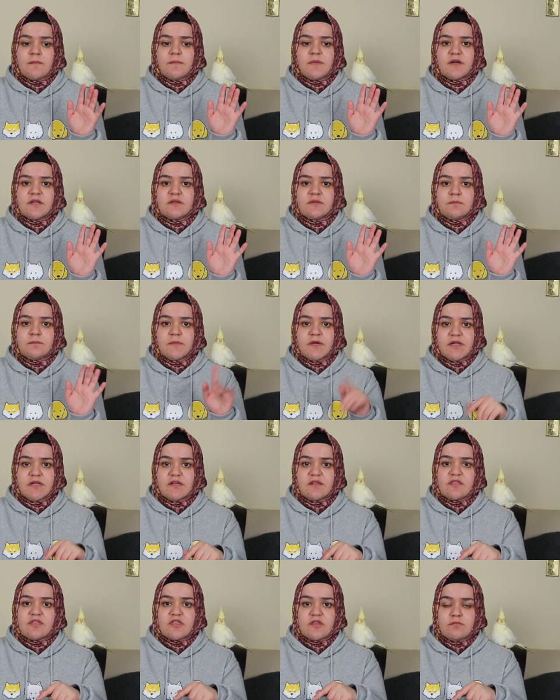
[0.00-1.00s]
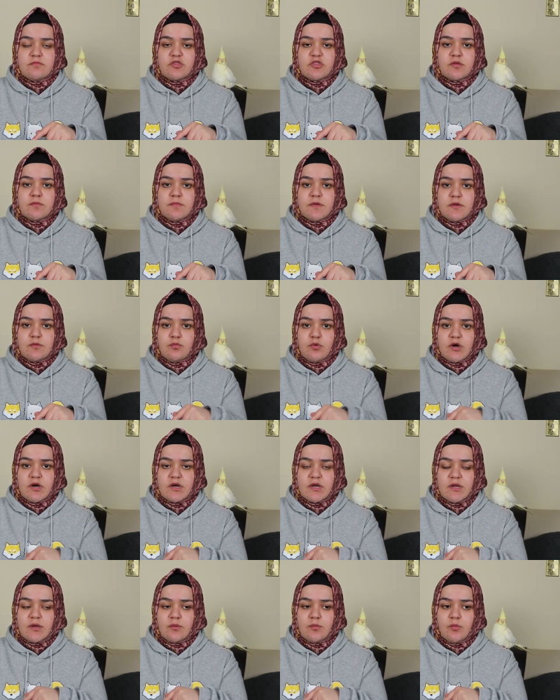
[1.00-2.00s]
But millet seems to be
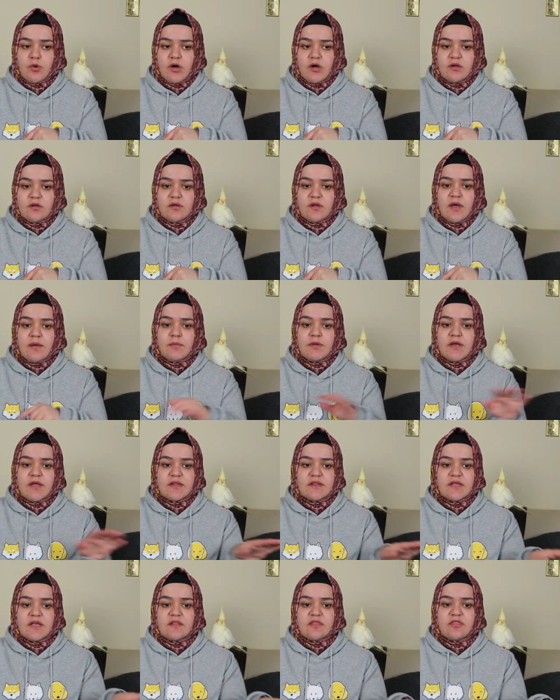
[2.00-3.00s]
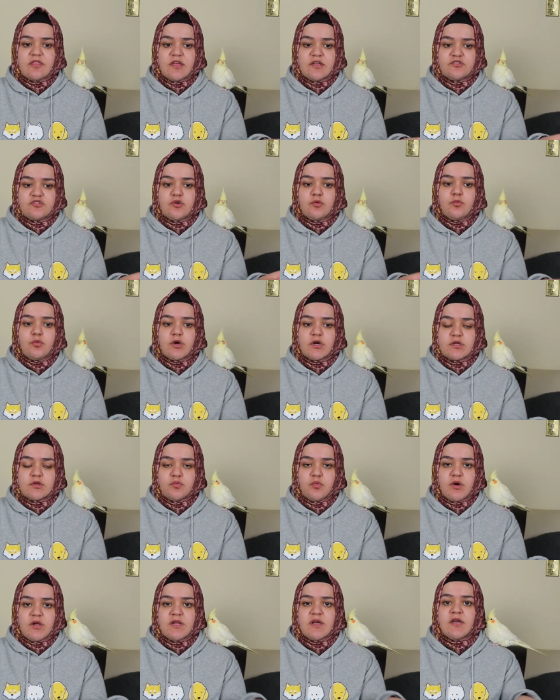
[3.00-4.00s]
working well. I mean, at that stage it worked
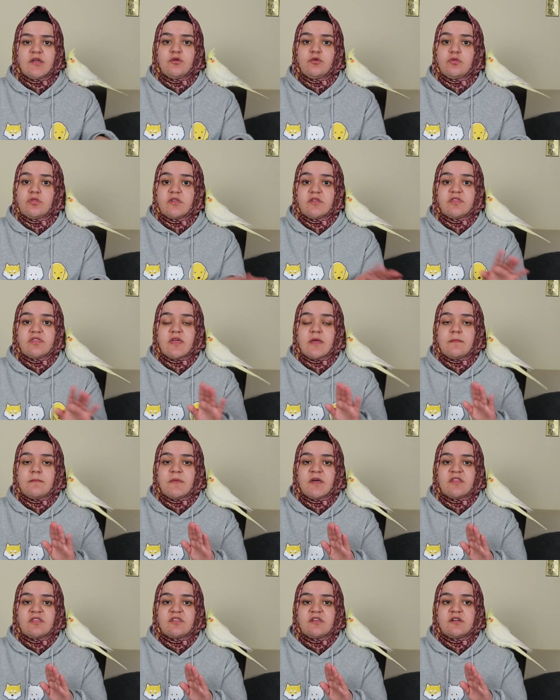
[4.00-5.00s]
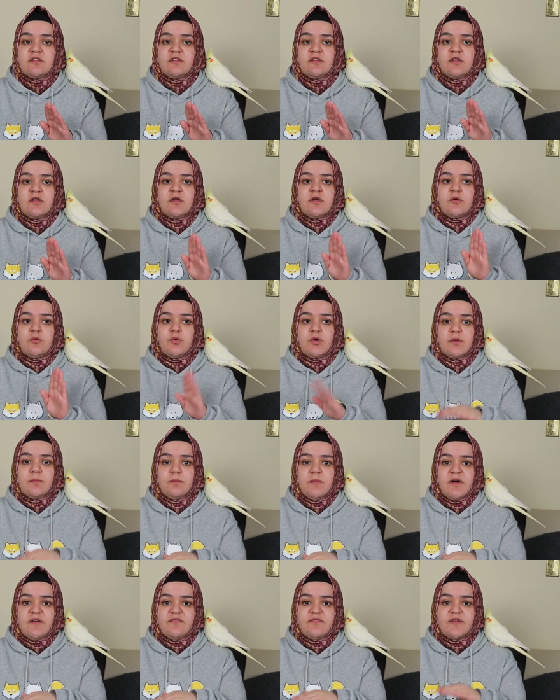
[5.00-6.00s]
well. I used the same method with
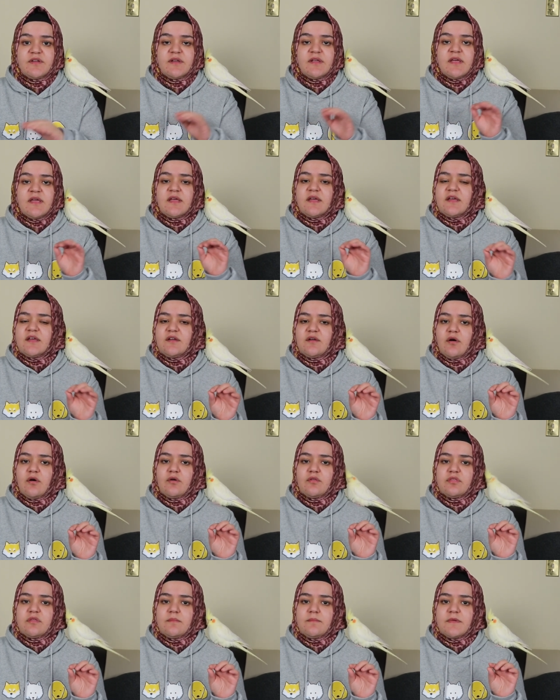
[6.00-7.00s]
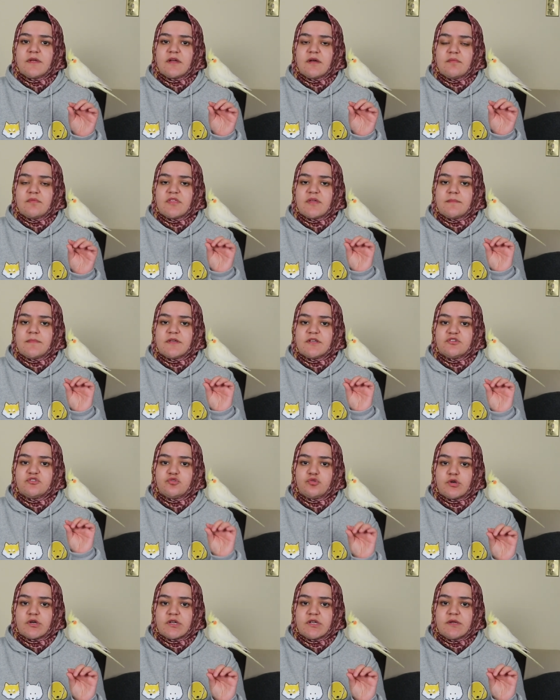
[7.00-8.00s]
muffin. It also becomes a bit
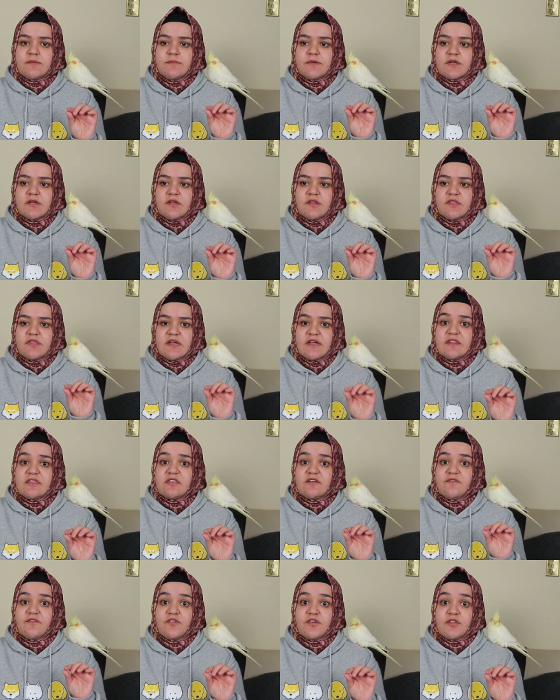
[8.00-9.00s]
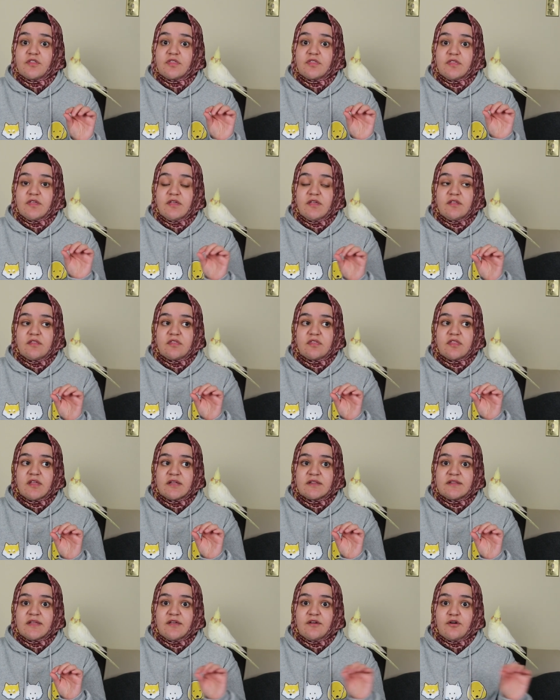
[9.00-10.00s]
tricky because that's the first seeds
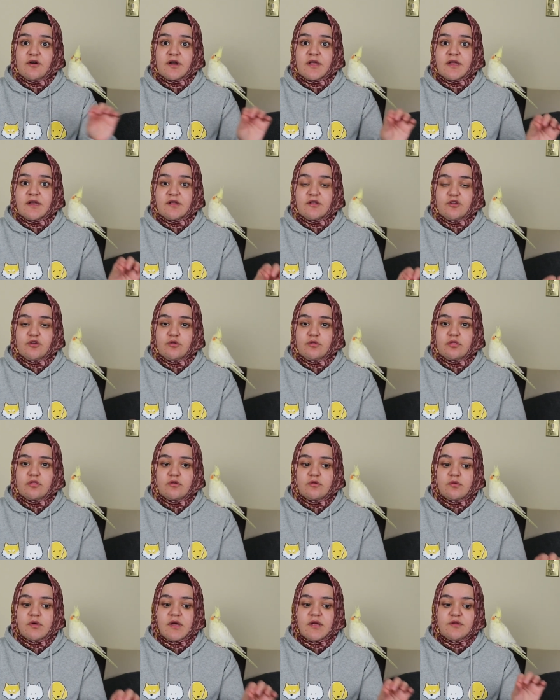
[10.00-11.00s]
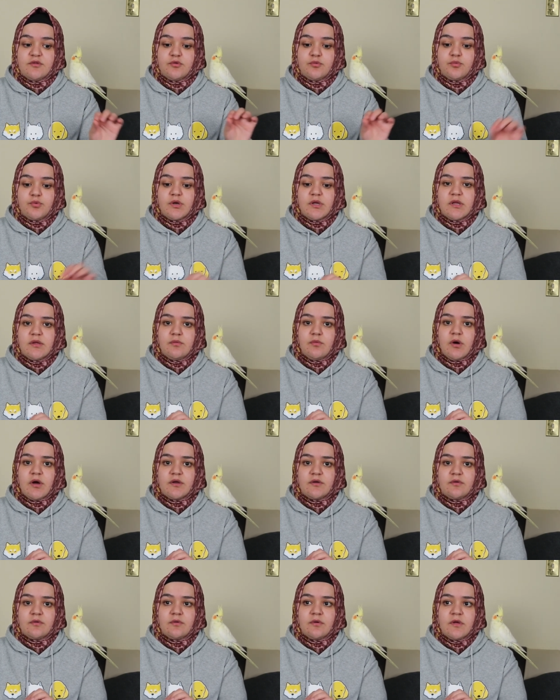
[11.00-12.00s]
that they are getting used to and you really
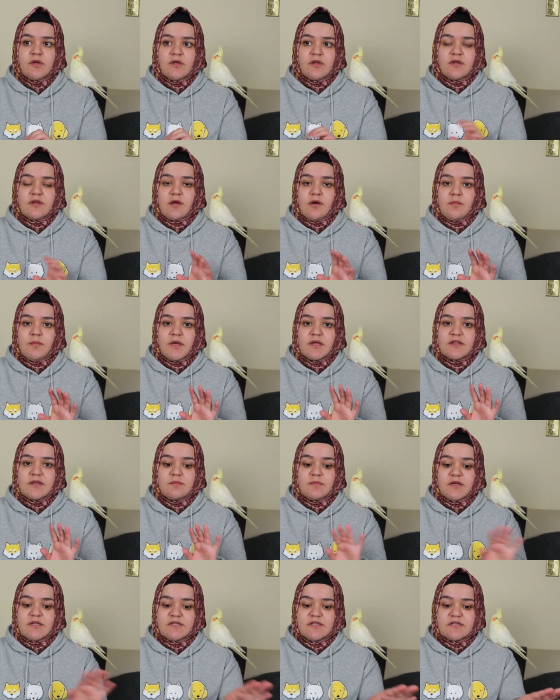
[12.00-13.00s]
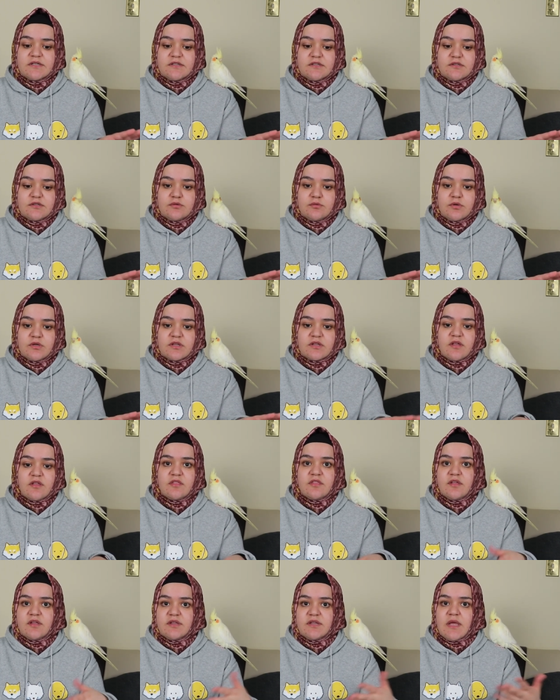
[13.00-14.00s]
want to not make them addicted to it
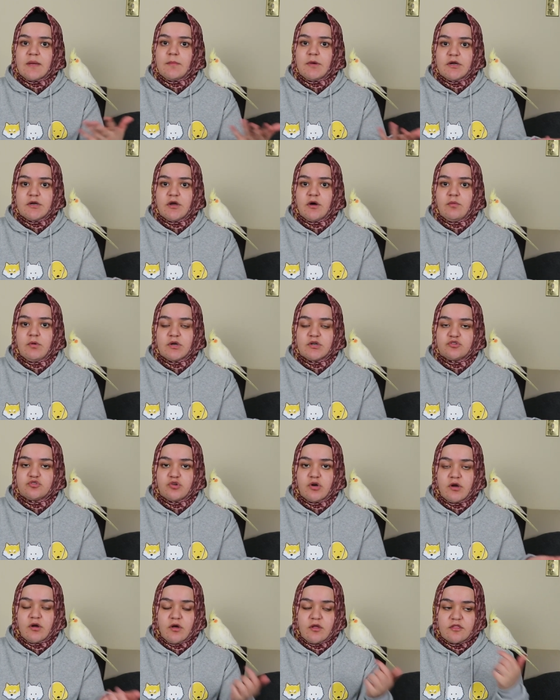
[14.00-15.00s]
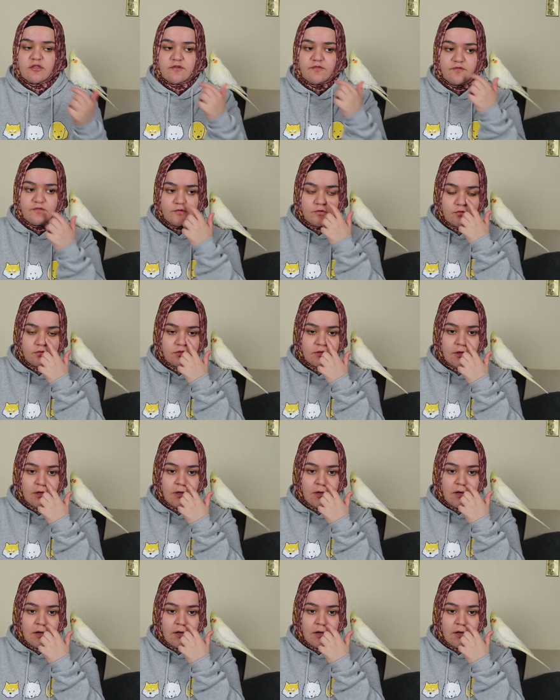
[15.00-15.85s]
because then they might not want to try other foods